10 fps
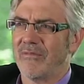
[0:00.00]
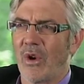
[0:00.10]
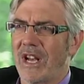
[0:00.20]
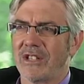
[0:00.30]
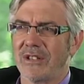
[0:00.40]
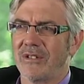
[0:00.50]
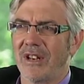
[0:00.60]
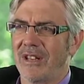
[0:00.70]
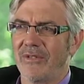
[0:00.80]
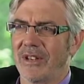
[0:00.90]
way to earn a
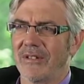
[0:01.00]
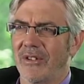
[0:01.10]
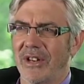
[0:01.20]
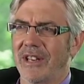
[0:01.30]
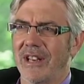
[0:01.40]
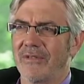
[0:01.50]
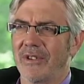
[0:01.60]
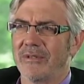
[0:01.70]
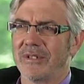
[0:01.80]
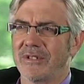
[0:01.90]
living. Oddly enough,
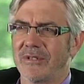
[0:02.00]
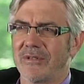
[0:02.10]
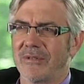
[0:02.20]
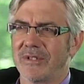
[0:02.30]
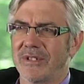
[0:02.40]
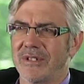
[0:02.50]
I always thought it was